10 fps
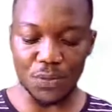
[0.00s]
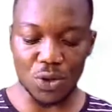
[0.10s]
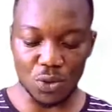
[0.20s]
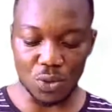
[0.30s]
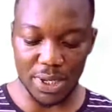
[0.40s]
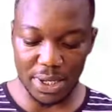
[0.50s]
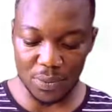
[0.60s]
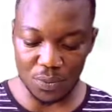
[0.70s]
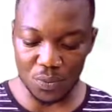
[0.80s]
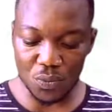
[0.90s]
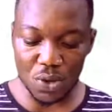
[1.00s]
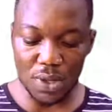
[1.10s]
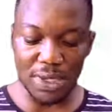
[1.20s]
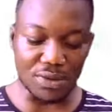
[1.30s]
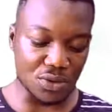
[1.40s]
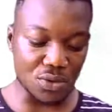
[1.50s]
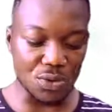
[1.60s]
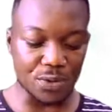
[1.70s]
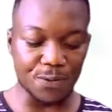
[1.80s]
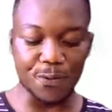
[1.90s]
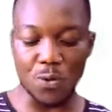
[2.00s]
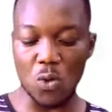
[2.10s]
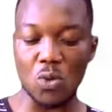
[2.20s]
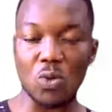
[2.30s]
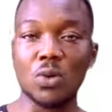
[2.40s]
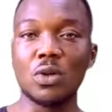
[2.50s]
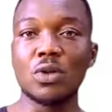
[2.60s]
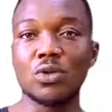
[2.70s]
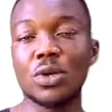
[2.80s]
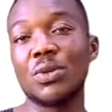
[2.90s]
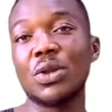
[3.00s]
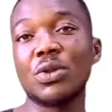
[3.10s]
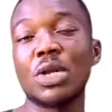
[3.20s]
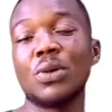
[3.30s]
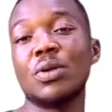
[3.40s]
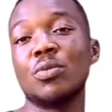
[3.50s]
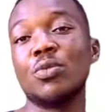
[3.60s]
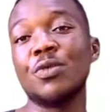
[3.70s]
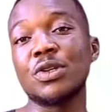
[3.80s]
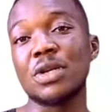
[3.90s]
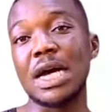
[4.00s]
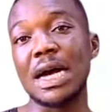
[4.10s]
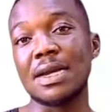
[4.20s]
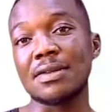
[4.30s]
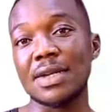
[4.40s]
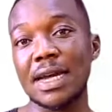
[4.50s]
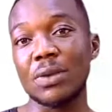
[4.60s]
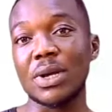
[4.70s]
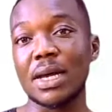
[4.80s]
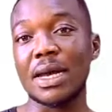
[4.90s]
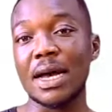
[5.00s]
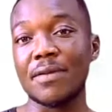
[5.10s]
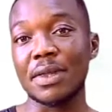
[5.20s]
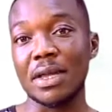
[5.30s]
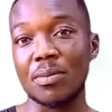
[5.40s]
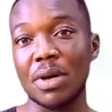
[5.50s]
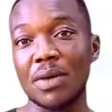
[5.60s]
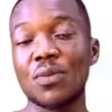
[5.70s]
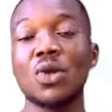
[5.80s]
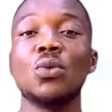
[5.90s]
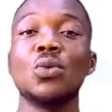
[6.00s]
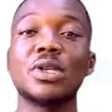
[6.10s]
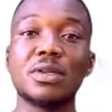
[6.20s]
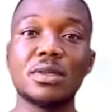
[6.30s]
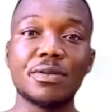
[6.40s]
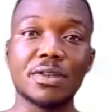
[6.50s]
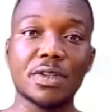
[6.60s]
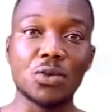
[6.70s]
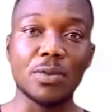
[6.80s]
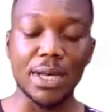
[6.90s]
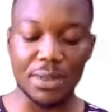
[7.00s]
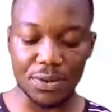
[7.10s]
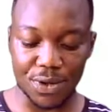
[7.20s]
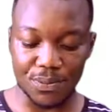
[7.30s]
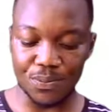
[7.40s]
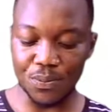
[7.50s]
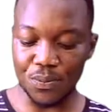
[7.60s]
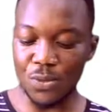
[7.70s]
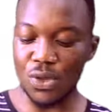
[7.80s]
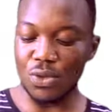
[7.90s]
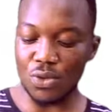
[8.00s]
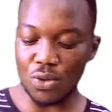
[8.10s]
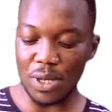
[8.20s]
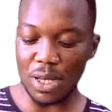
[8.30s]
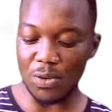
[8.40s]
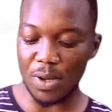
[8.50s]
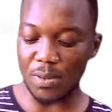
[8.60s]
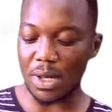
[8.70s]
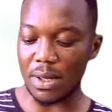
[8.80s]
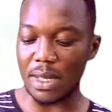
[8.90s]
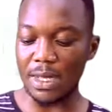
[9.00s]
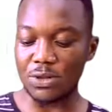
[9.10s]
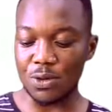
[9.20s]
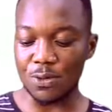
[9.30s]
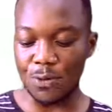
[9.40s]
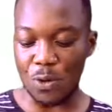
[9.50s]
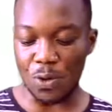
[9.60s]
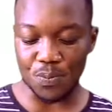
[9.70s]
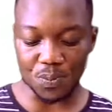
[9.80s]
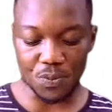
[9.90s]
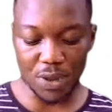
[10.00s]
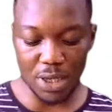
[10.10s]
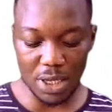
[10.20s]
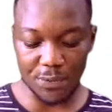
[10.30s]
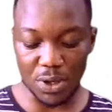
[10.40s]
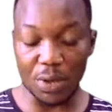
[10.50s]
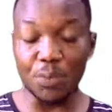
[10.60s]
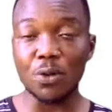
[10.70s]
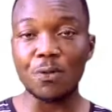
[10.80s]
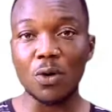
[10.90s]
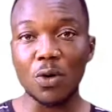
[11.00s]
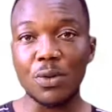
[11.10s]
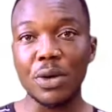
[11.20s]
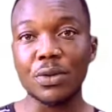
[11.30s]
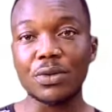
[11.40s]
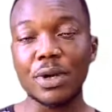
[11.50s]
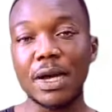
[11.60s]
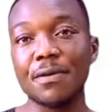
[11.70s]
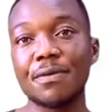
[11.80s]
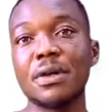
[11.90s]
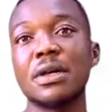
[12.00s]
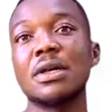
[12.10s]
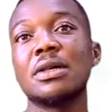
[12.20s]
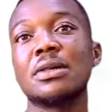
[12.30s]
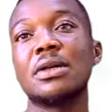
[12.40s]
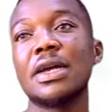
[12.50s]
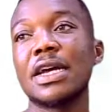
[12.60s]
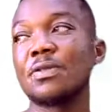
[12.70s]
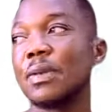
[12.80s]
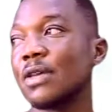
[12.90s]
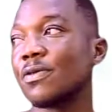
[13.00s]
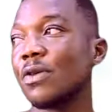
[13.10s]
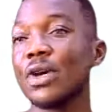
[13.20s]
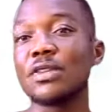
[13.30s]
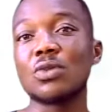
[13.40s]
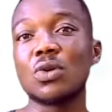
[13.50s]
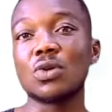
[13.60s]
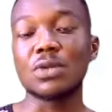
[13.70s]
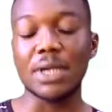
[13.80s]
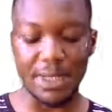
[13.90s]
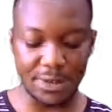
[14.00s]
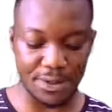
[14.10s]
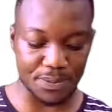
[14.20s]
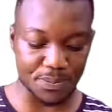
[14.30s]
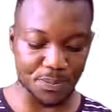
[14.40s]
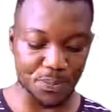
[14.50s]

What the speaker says: So here, let's choose 4, so that we know that when we move it to the other side, we can have a number which is divisible by 3. So now remember, I chose 4. If you input 4, we are going to have 3x plus 4 is equal to 19.